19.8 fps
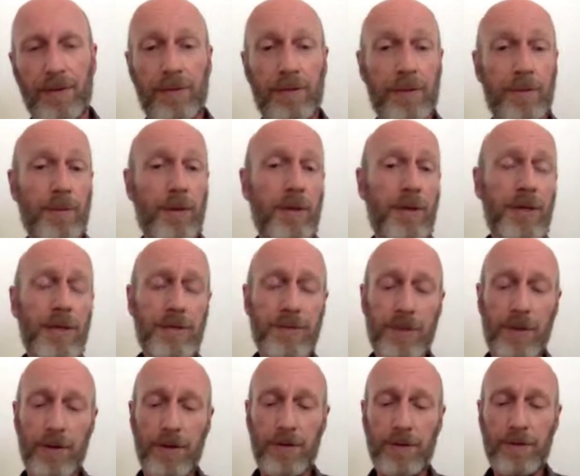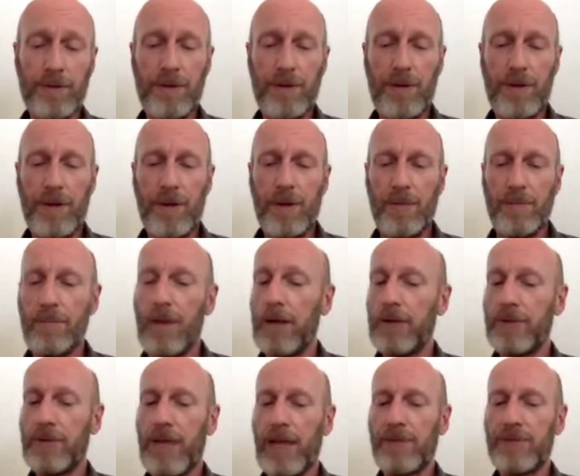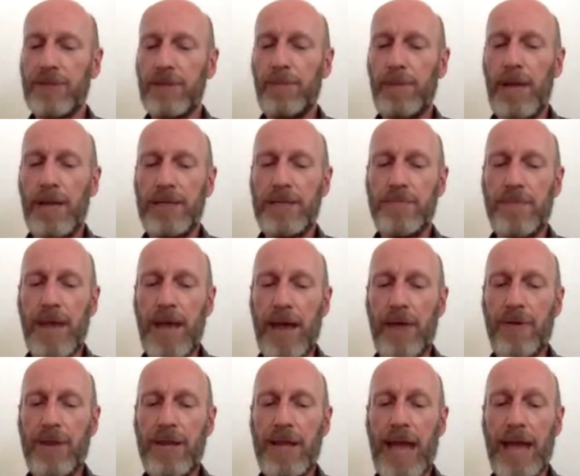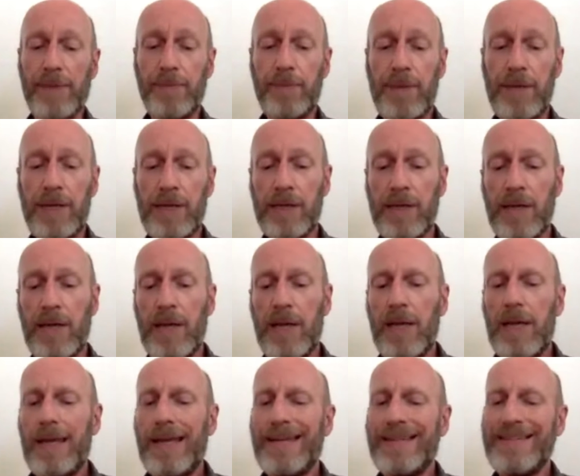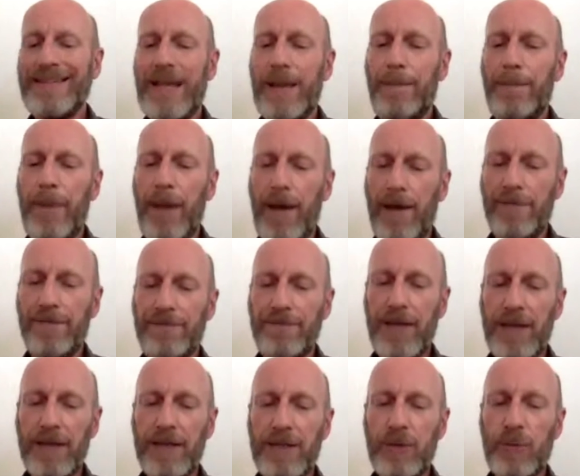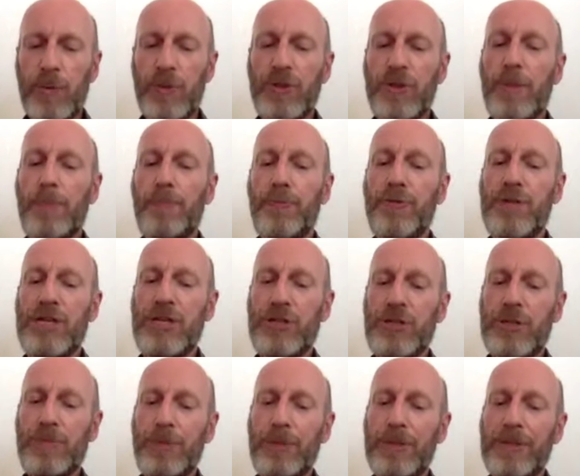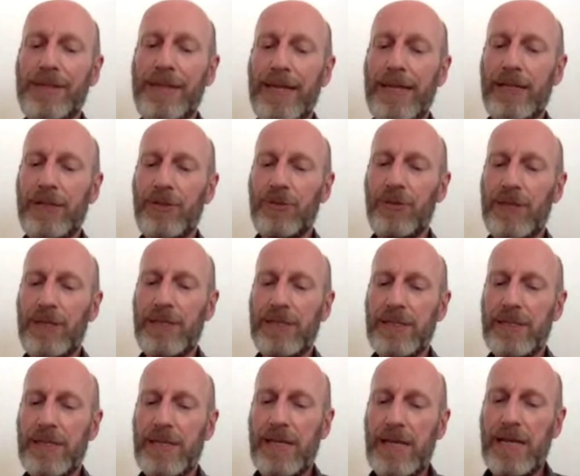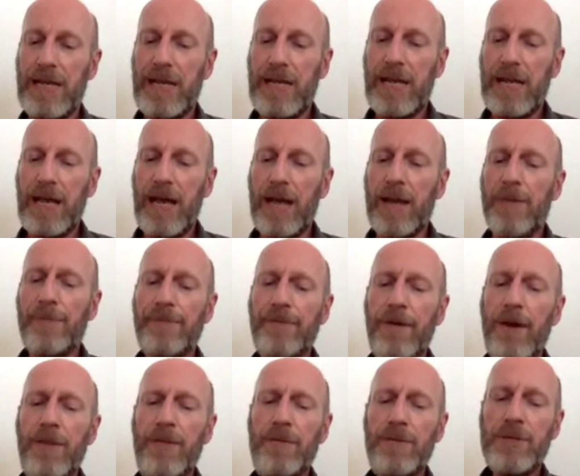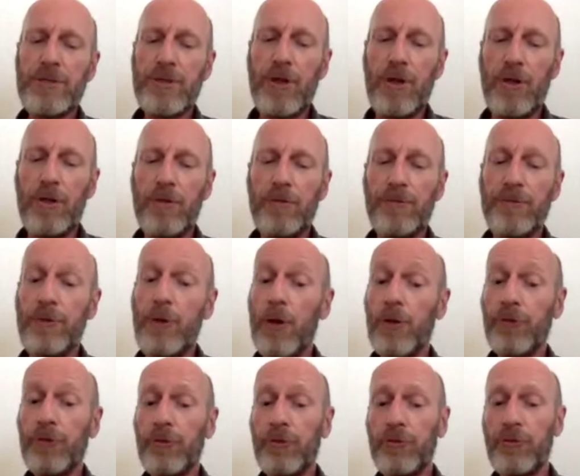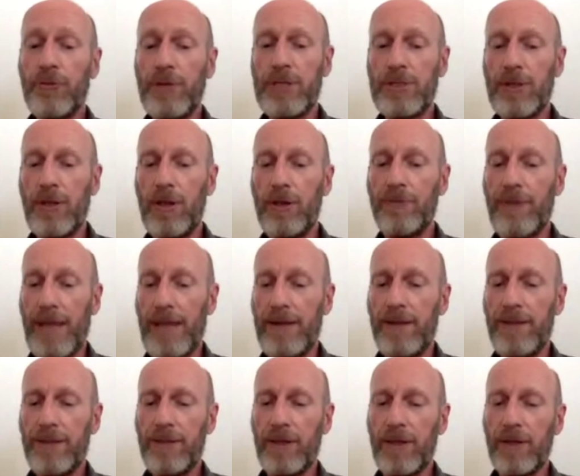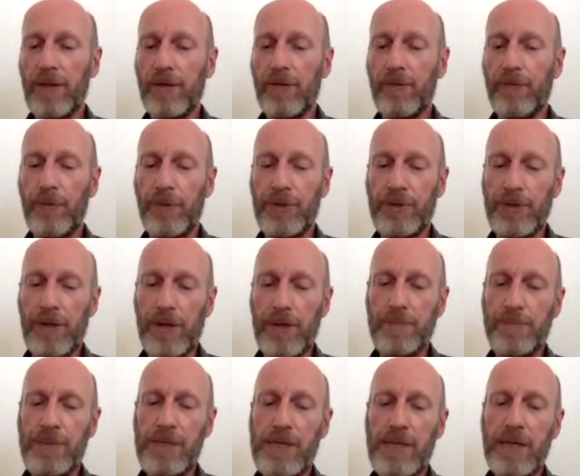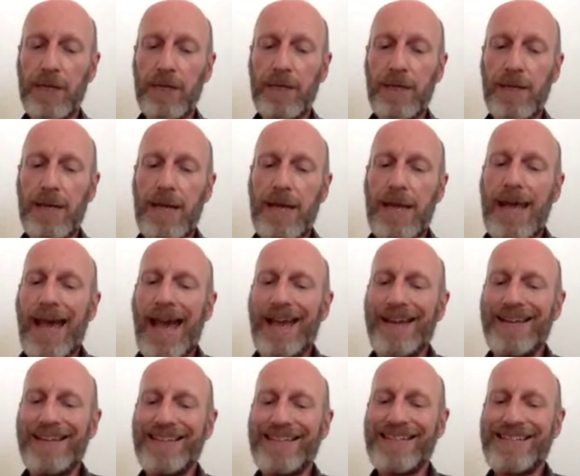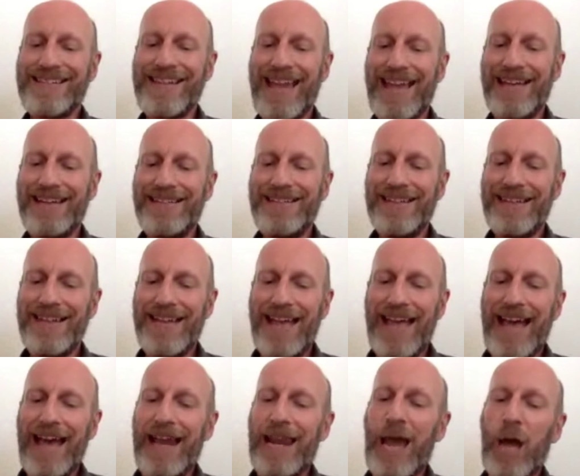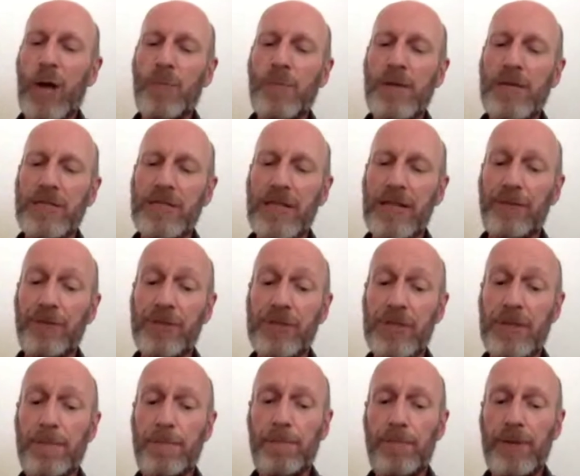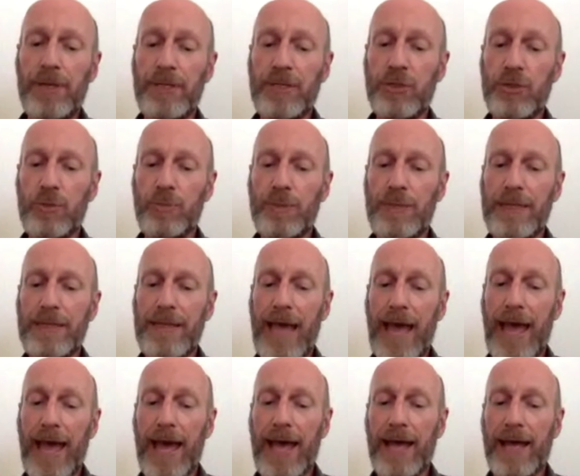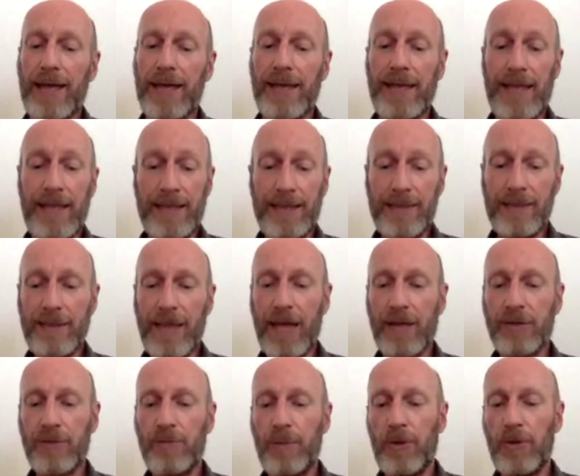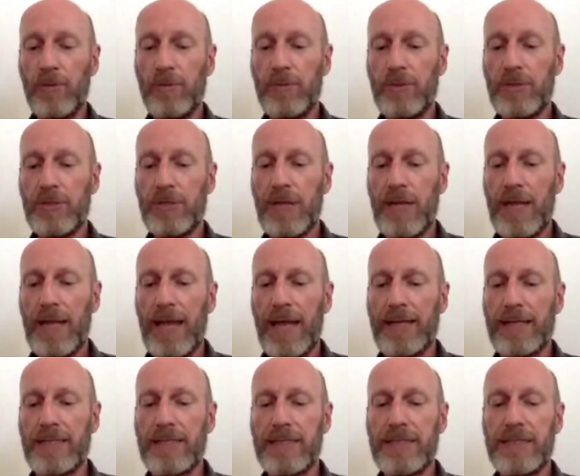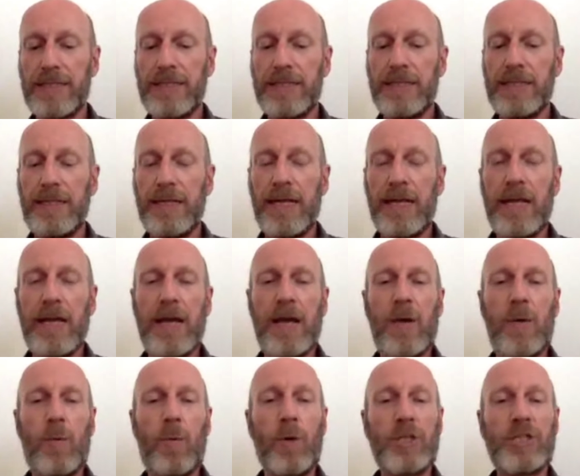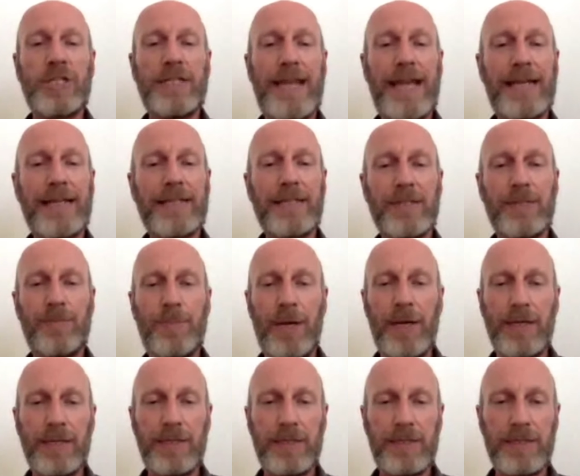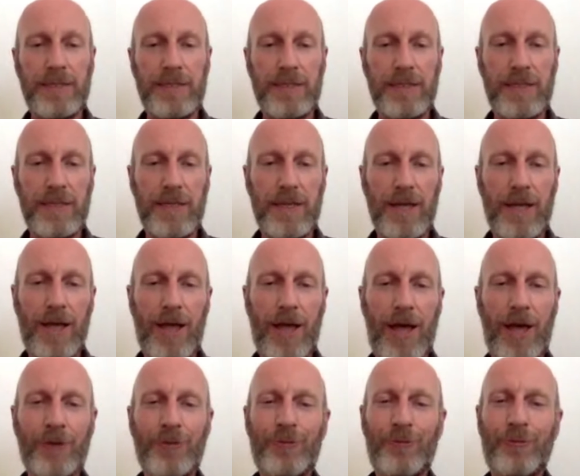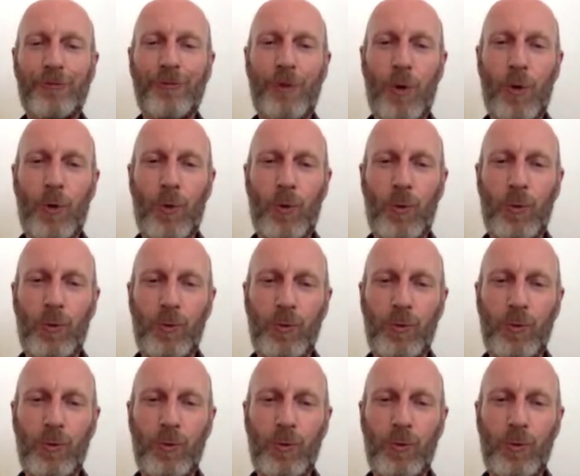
The mojito, much as the Bloody Mary had been, is near perfect, with an appreciable kick to it, and I further resolve not to resolve anything for the time being, and instead allow myself simply to be there, in that moment, and see what next might unfold.